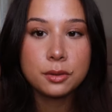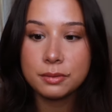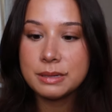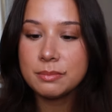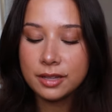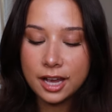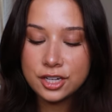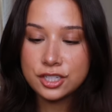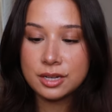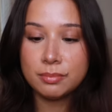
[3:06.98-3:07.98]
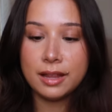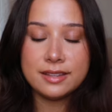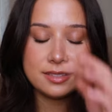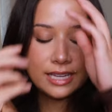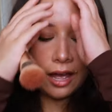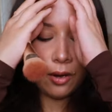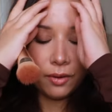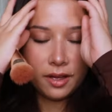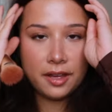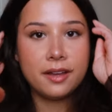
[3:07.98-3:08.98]
cream blush. It blends
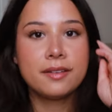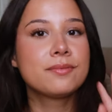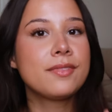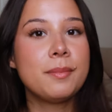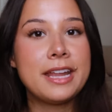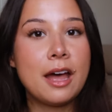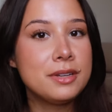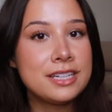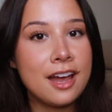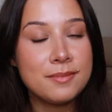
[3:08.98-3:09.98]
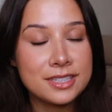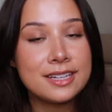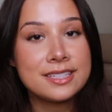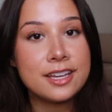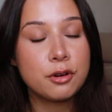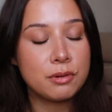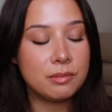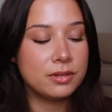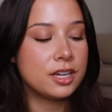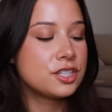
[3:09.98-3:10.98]
out, I mean, how many times can I say
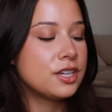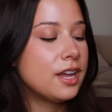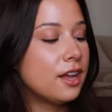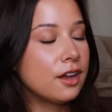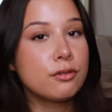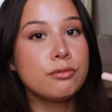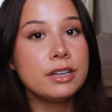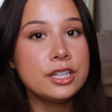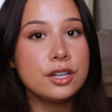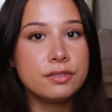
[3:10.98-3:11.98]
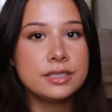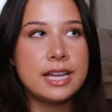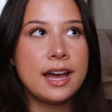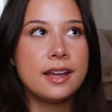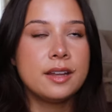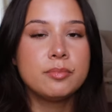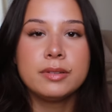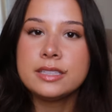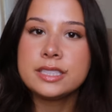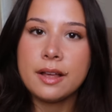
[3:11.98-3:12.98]
cream blush? Really good for that. It
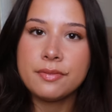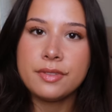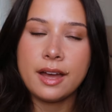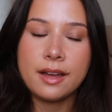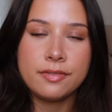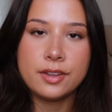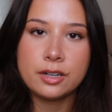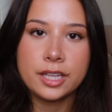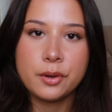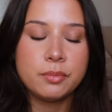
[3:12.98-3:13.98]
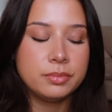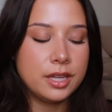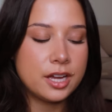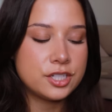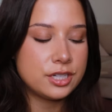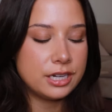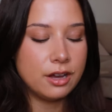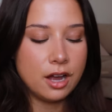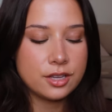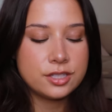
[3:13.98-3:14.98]
blends out that their liquid blush. It
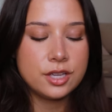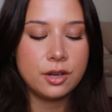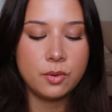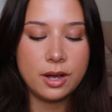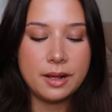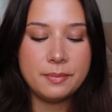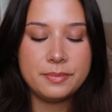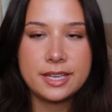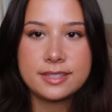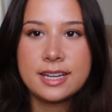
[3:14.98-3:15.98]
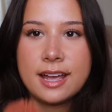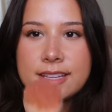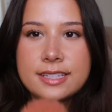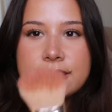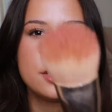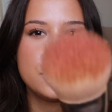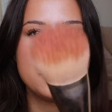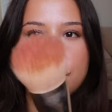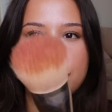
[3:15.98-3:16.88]
also, um, because it has like the duo